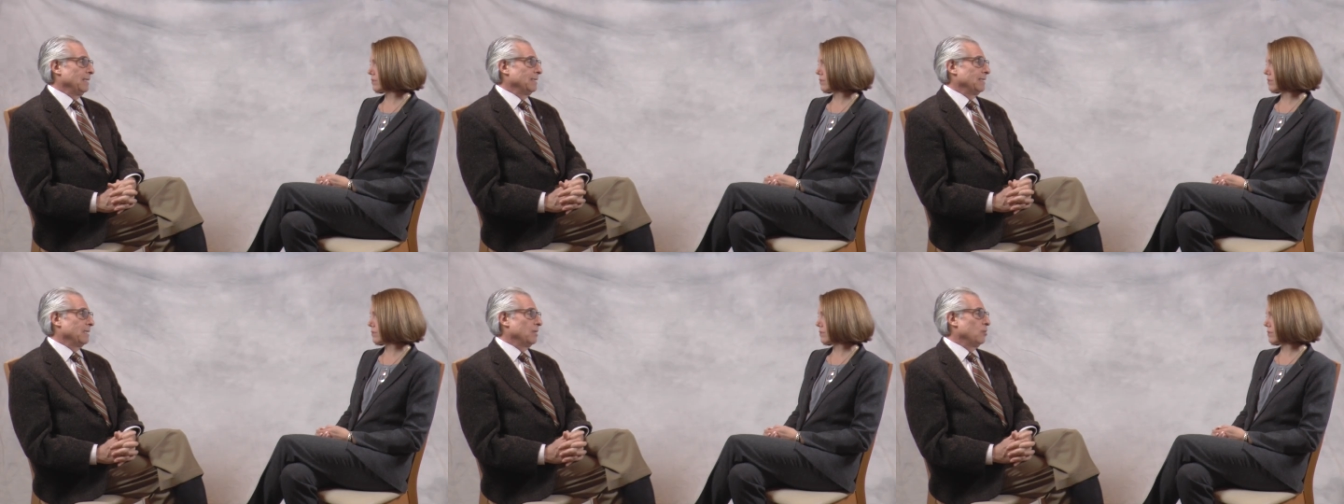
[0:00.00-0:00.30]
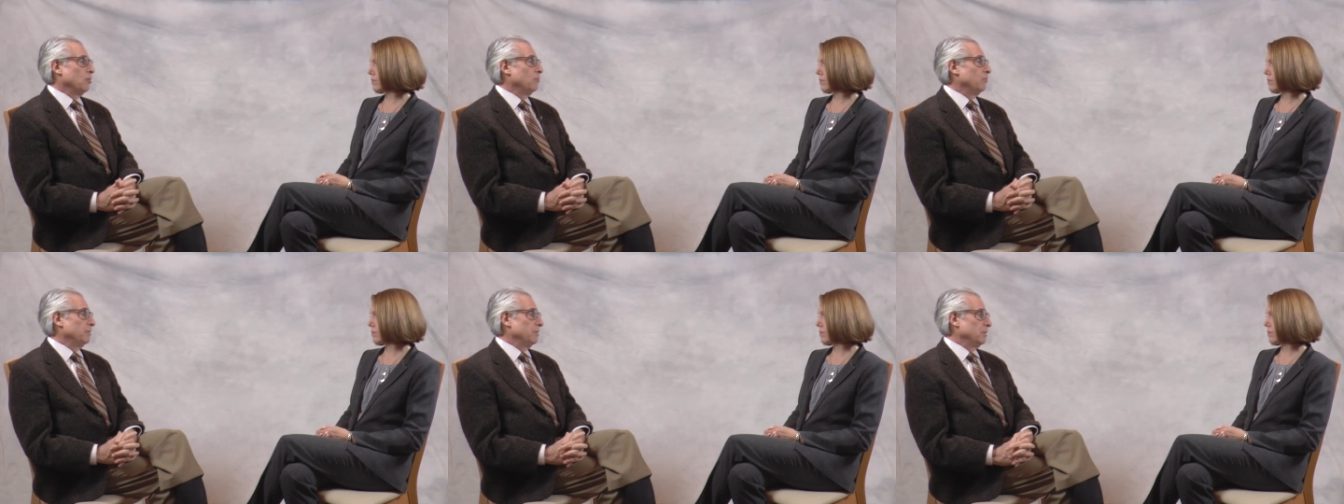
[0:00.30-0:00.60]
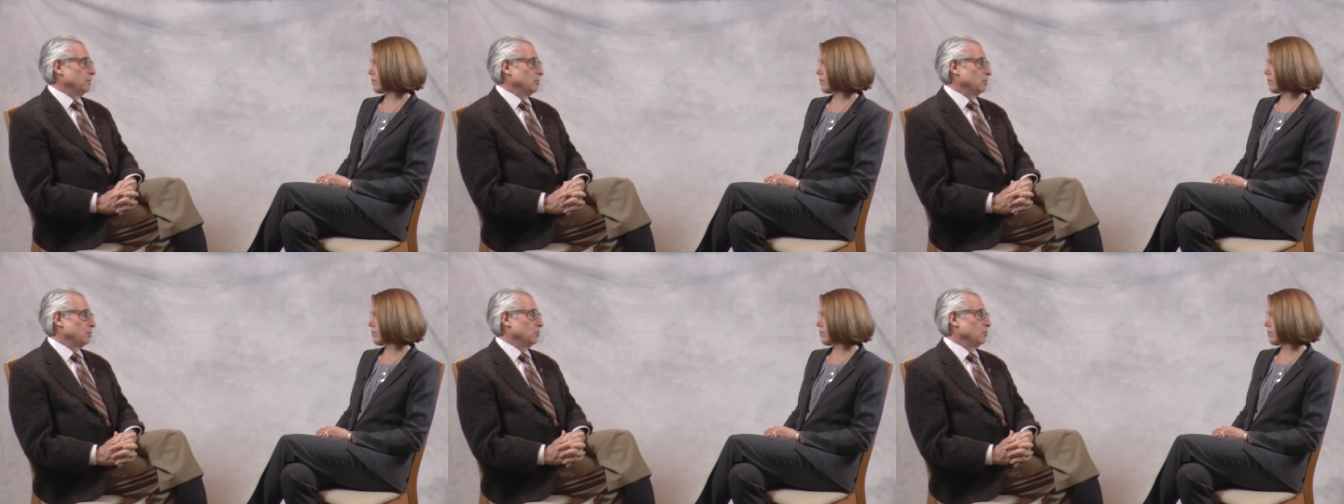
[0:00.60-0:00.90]
and get over
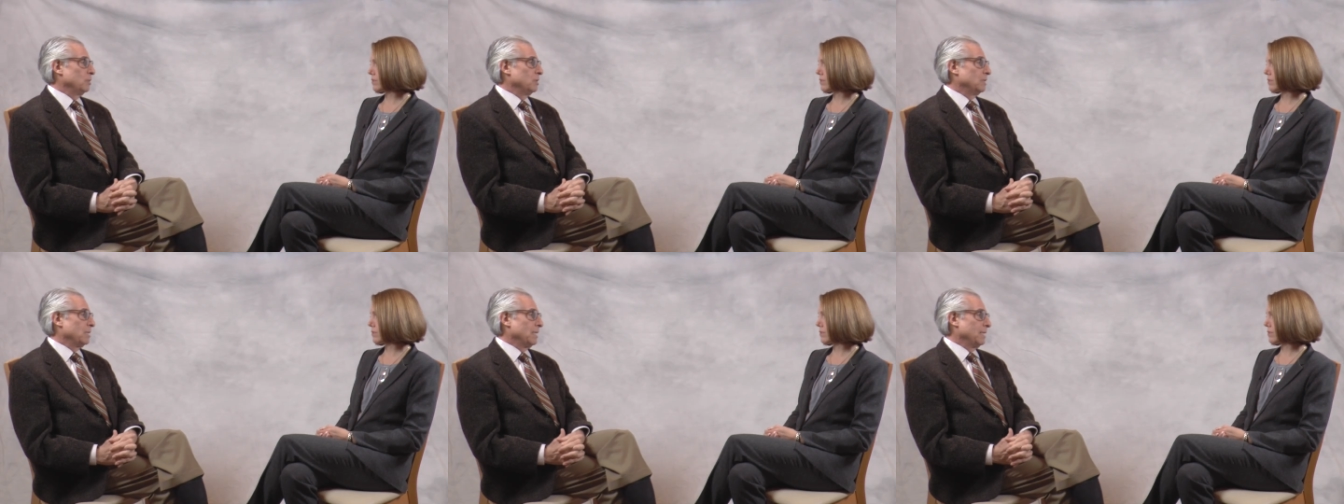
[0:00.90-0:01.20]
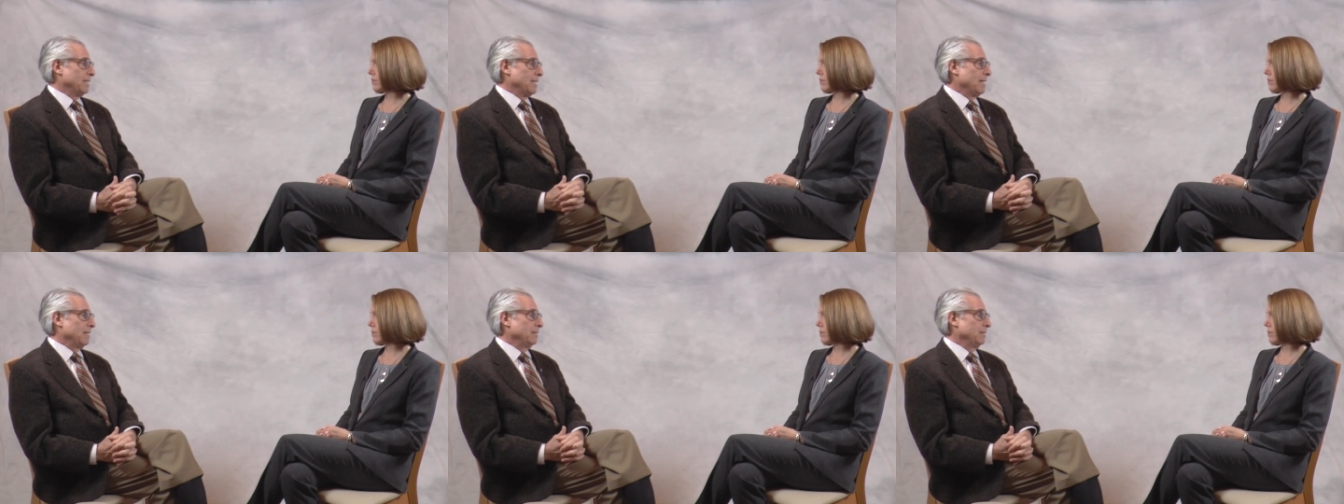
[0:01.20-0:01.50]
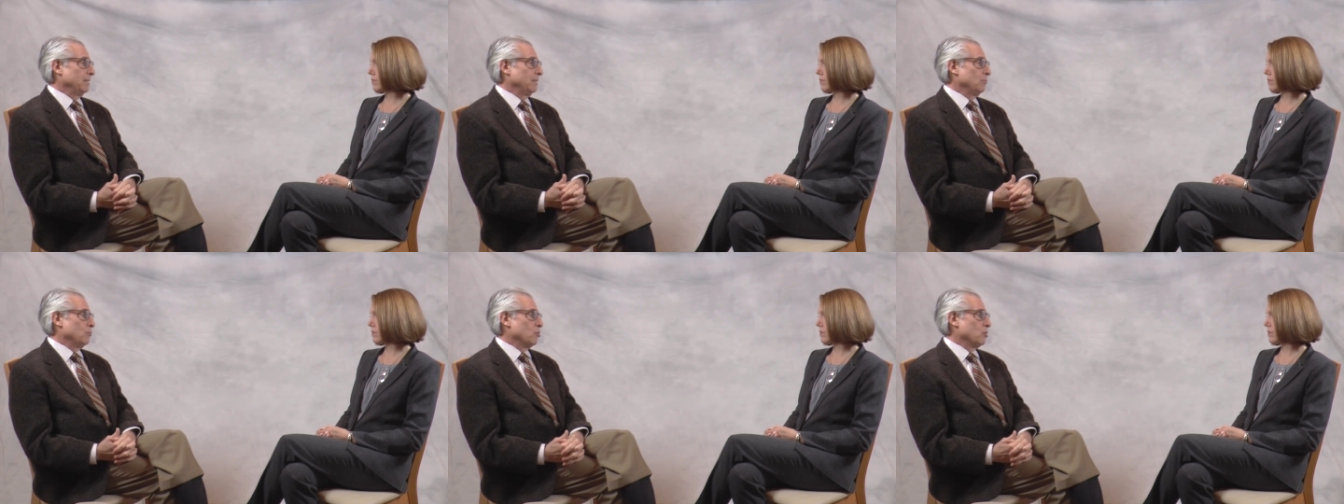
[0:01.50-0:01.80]
the
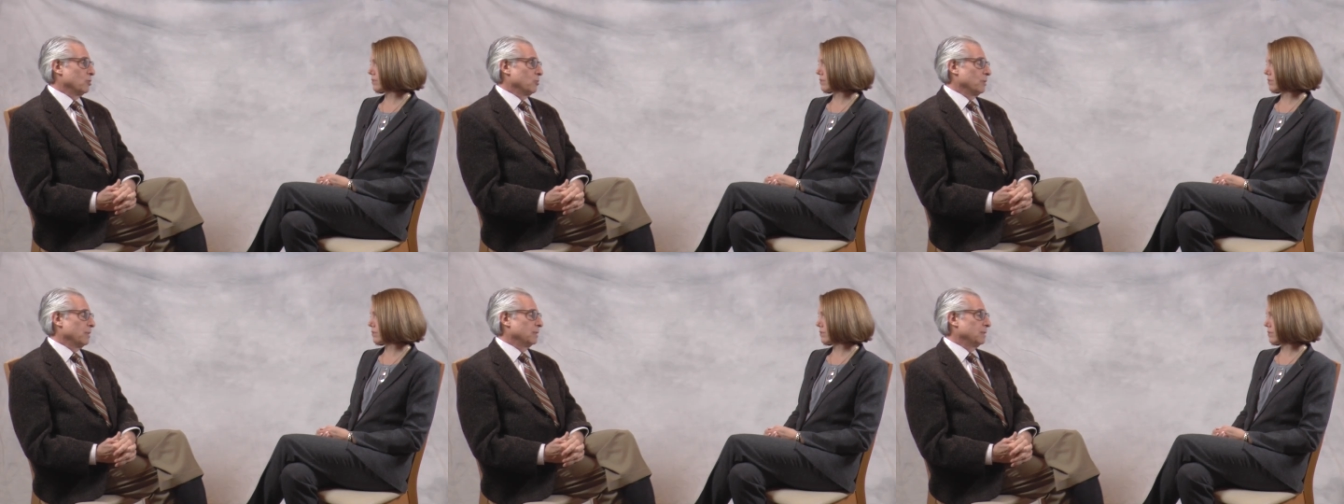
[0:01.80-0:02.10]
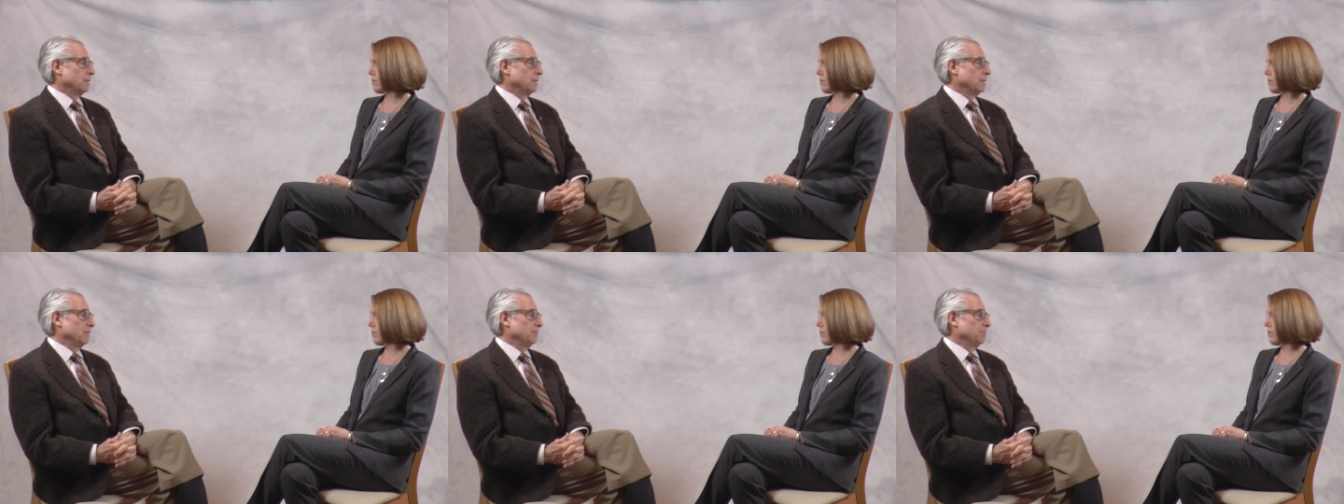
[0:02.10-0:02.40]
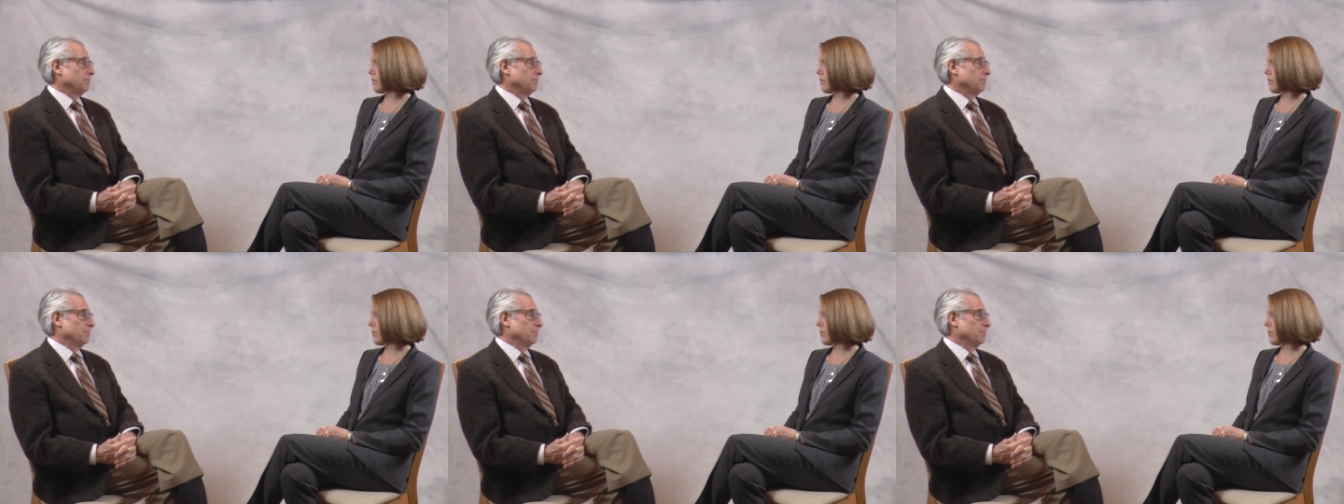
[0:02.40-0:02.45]
suicidality more quickly.